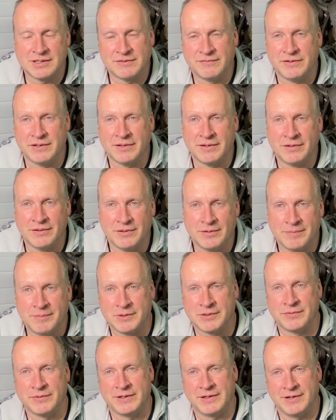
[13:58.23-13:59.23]
vehicle
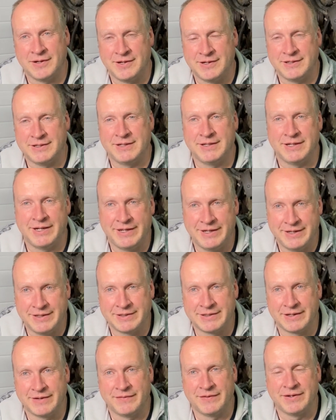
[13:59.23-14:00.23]
between
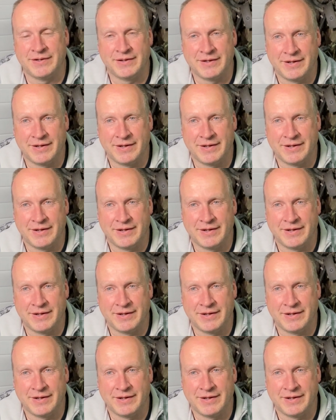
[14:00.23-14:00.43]
1987